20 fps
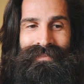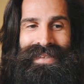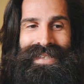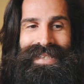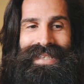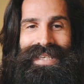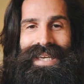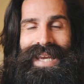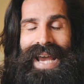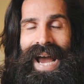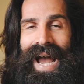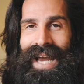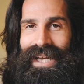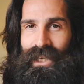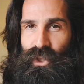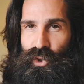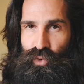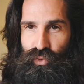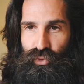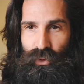
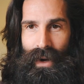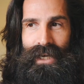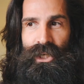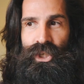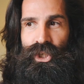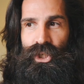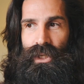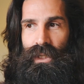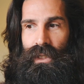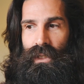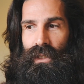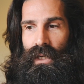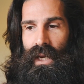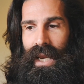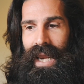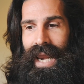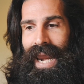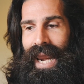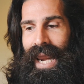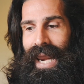dehydration
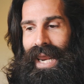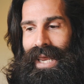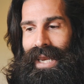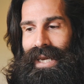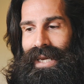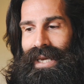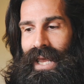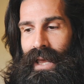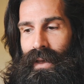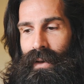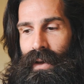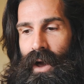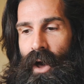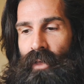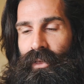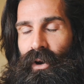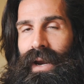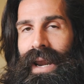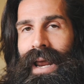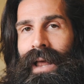and
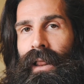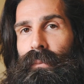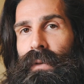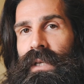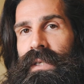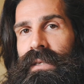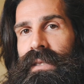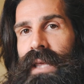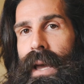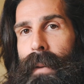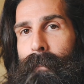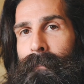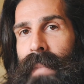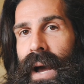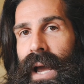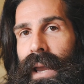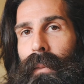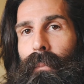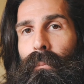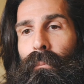other elements that
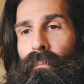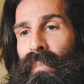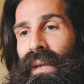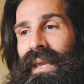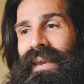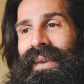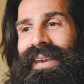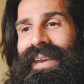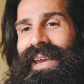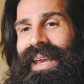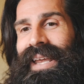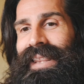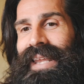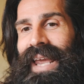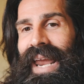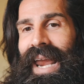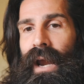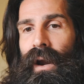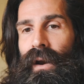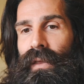might be in
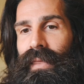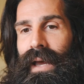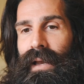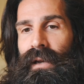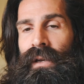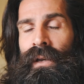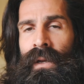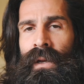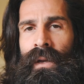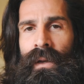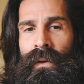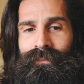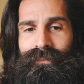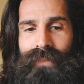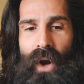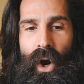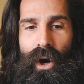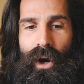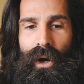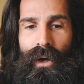the air that
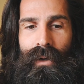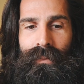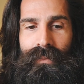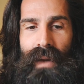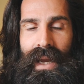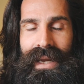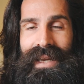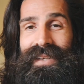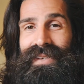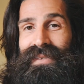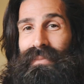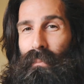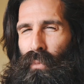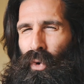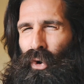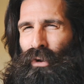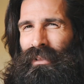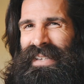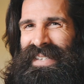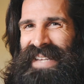are, I guess,
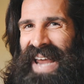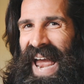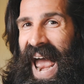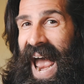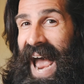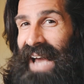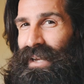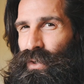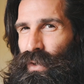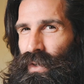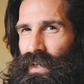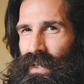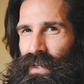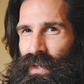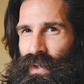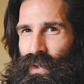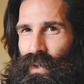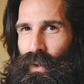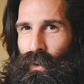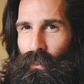more or less
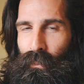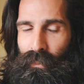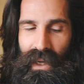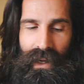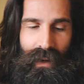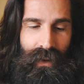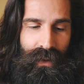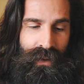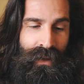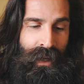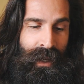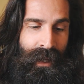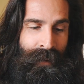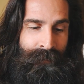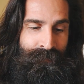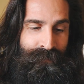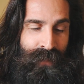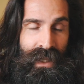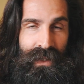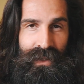hazardous to your beard.
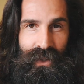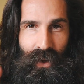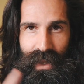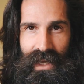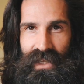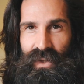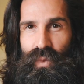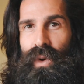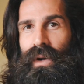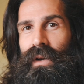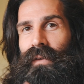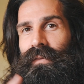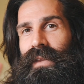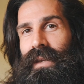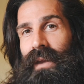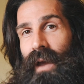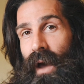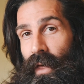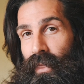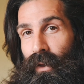So that's one of
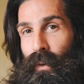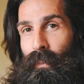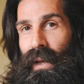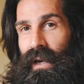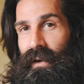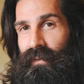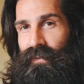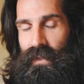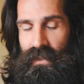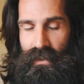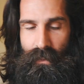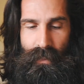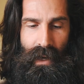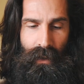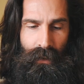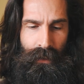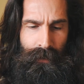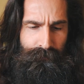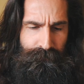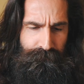the other benefits
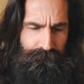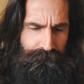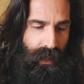about it.